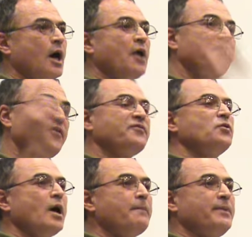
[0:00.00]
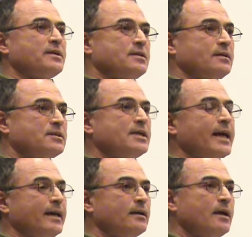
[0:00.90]
And 51%
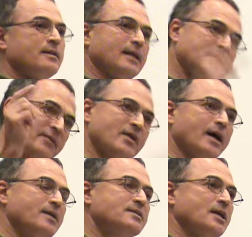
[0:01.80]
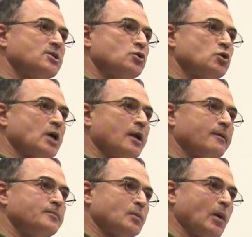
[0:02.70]
say that if there is such a
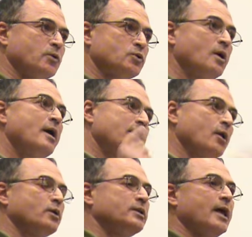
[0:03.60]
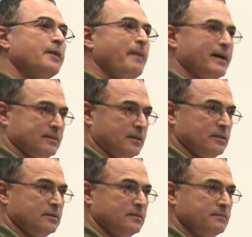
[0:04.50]
social explosion, they will take part in it.